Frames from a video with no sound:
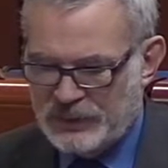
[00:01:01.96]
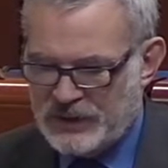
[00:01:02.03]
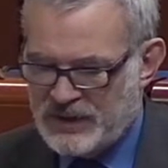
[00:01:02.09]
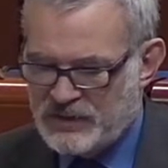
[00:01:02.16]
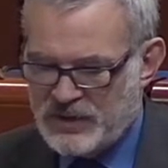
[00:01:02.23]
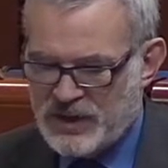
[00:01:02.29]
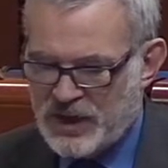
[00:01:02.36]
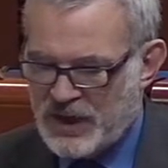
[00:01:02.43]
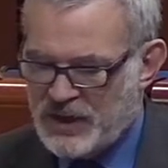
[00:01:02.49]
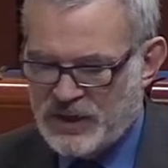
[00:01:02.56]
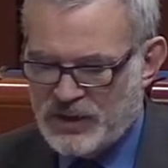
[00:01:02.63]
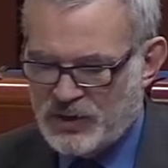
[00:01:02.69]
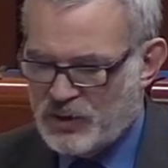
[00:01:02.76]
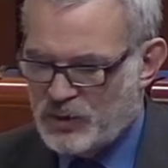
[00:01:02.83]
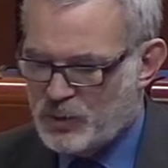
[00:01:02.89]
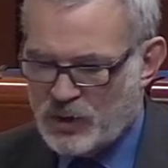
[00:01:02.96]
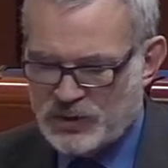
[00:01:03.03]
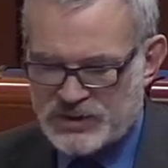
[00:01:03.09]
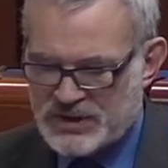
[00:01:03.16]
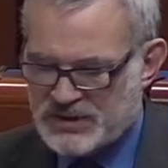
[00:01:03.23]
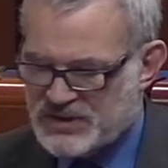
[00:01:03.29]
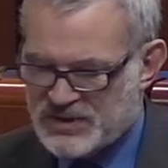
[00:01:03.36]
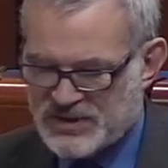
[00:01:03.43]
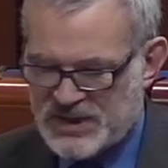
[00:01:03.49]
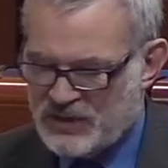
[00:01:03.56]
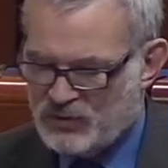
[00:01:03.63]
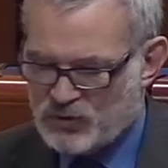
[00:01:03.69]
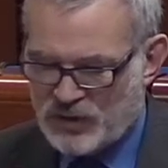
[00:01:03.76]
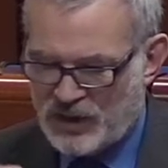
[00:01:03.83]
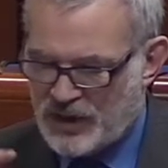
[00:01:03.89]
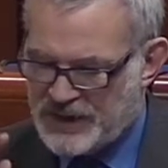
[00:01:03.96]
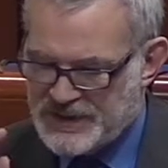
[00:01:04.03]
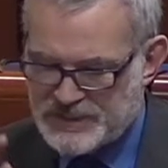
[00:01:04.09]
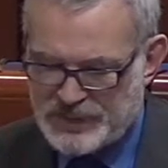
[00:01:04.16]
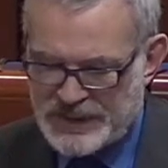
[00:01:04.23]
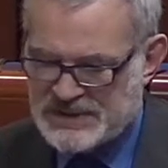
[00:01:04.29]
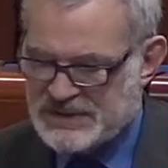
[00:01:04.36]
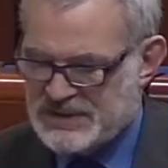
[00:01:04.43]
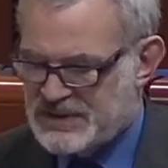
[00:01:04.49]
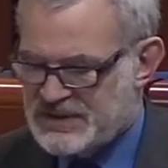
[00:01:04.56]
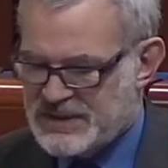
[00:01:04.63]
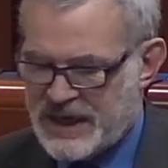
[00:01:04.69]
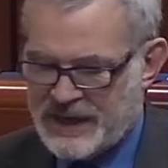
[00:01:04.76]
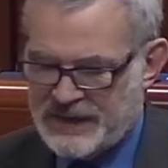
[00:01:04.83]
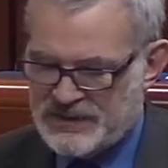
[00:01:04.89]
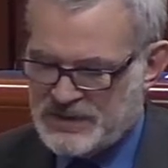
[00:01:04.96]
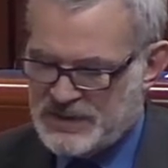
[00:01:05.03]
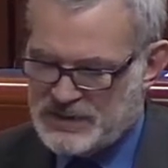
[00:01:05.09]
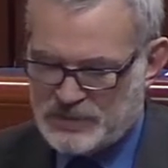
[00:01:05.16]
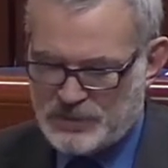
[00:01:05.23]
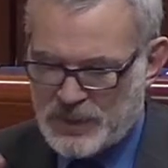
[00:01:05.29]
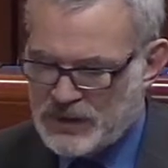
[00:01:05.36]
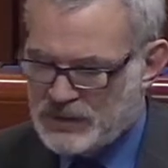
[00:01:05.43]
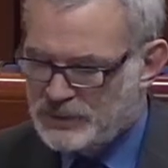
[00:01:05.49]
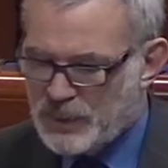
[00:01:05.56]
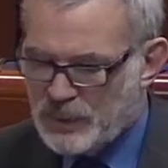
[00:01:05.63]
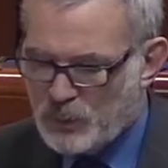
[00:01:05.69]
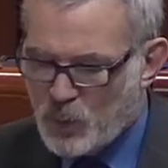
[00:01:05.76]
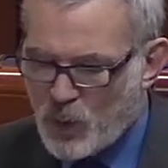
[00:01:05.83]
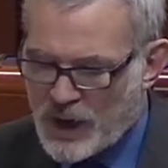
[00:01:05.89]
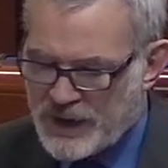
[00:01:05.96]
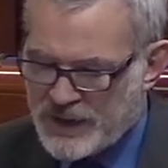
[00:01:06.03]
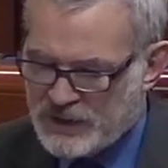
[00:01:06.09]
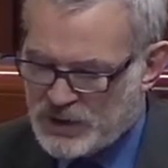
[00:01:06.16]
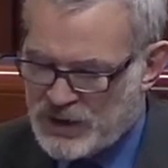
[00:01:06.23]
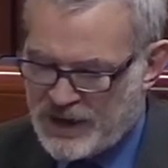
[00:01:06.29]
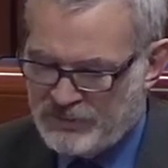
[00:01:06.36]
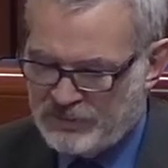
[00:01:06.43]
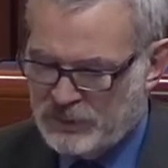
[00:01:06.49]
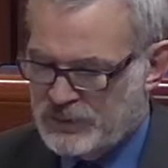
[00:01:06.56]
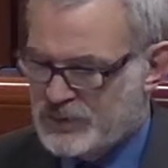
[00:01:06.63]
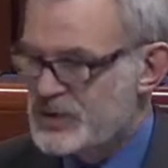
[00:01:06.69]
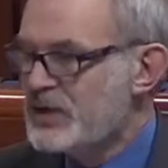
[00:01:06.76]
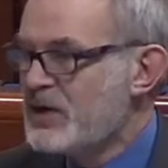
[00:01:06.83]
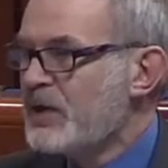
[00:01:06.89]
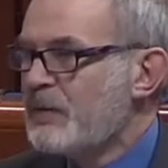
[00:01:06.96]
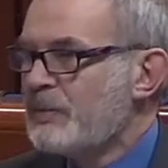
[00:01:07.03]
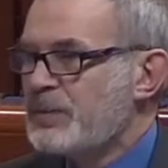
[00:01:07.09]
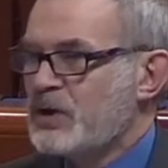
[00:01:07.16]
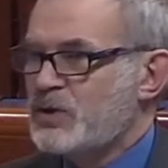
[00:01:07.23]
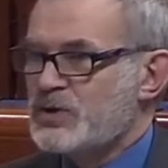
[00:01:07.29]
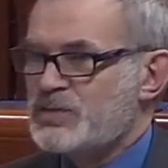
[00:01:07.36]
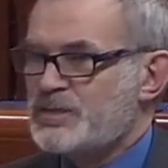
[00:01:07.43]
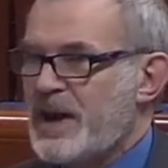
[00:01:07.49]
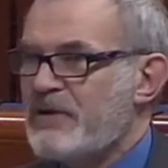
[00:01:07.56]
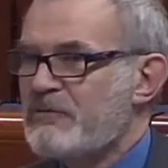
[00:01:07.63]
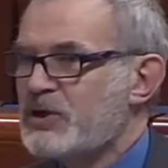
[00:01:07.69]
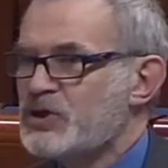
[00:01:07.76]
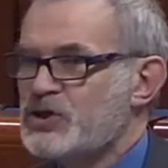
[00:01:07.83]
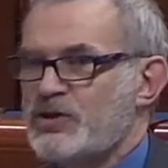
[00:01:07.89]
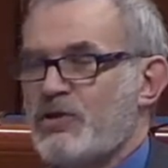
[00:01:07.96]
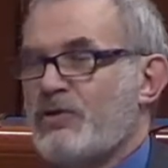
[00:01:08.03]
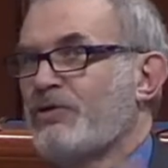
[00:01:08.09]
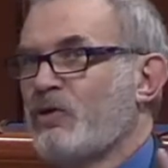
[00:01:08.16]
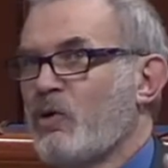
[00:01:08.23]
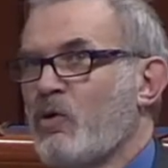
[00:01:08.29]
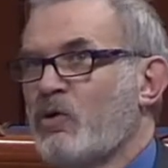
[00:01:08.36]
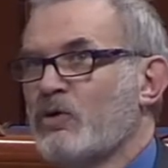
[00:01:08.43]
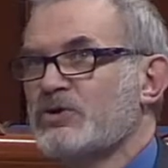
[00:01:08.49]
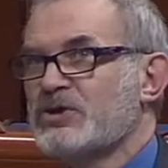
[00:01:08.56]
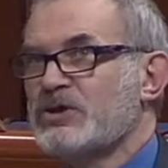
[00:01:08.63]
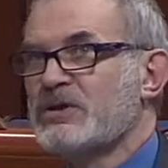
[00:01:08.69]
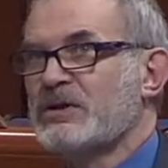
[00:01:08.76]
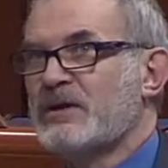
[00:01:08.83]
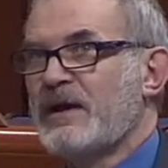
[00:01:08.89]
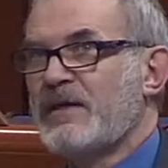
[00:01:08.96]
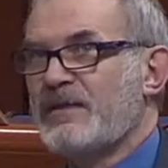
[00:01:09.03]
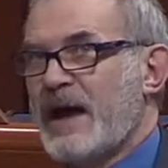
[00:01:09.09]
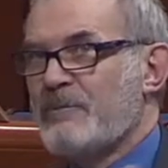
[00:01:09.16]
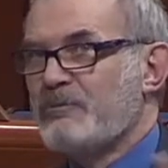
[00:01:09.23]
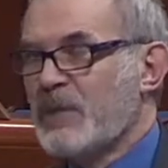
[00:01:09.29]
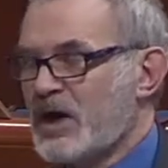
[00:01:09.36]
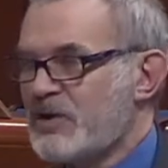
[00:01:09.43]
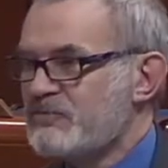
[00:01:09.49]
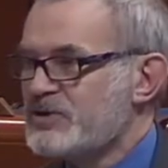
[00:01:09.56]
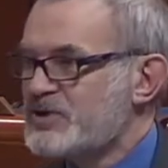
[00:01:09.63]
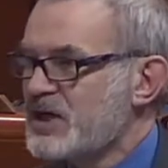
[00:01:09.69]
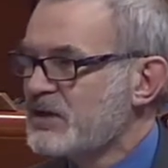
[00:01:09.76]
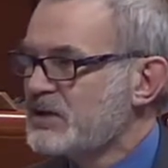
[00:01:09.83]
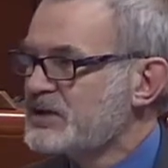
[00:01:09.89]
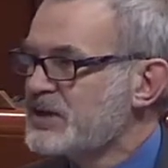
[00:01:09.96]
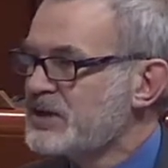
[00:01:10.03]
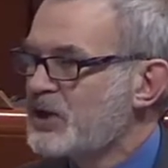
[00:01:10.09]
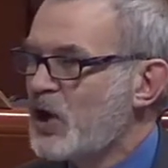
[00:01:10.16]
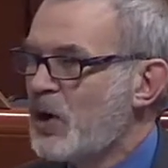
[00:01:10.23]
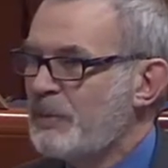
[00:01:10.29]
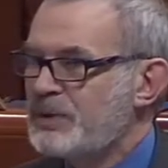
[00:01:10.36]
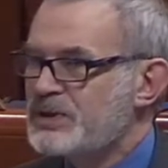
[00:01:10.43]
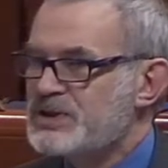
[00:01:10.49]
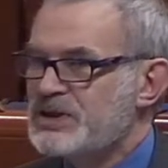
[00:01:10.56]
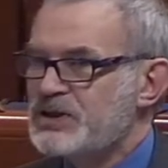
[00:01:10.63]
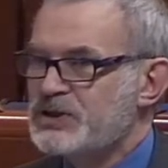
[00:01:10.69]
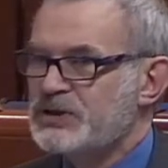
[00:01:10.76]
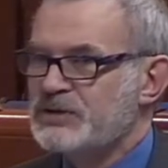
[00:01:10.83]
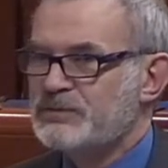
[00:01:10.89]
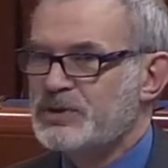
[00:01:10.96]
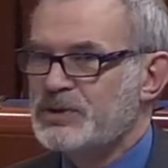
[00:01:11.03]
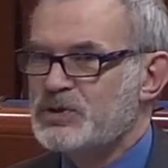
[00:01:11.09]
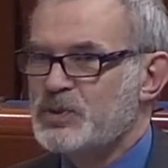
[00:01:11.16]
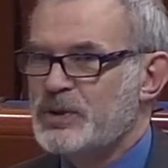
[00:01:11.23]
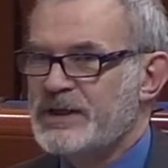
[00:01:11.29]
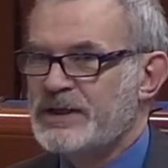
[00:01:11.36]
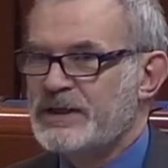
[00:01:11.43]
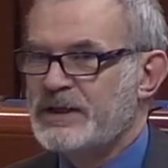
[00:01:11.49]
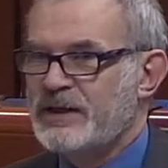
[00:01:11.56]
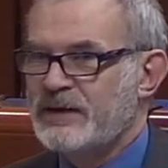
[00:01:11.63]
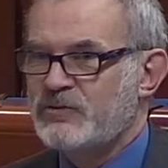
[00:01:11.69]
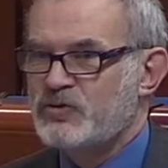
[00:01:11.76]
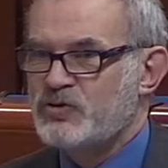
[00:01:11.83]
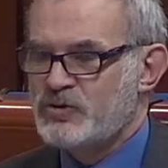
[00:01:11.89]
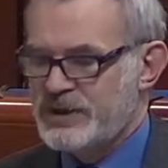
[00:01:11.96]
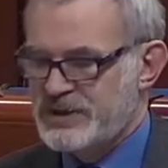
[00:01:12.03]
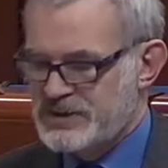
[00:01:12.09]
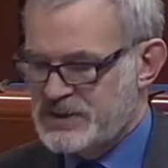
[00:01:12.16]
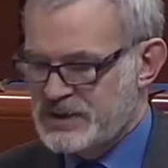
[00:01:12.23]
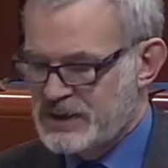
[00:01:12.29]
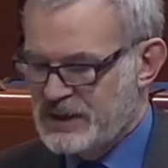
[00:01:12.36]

in the EU, wanting to centralize business taxes, minimum wage levels, because perish the thought that might result in competition between countries.